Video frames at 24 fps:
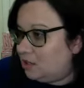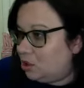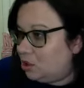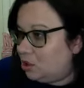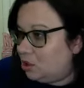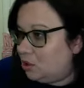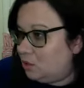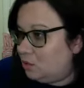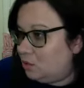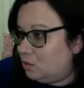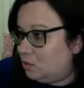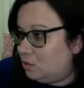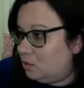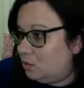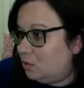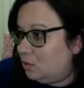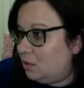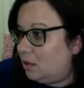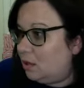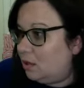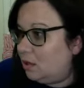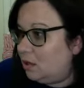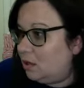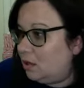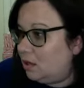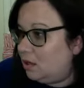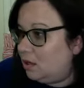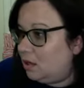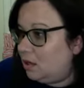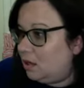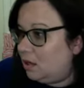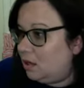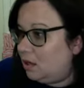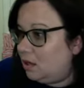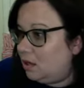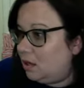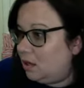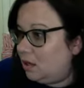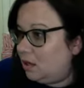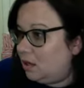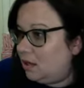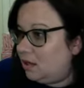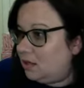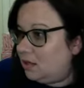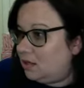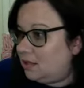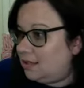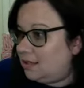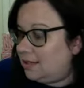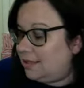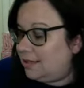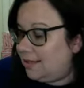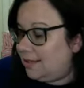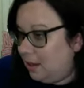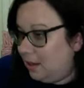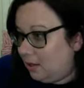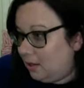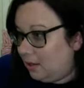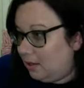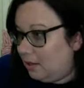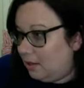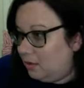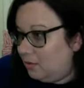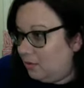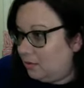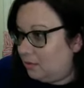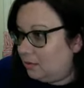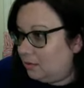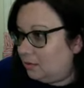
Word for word: to tell you.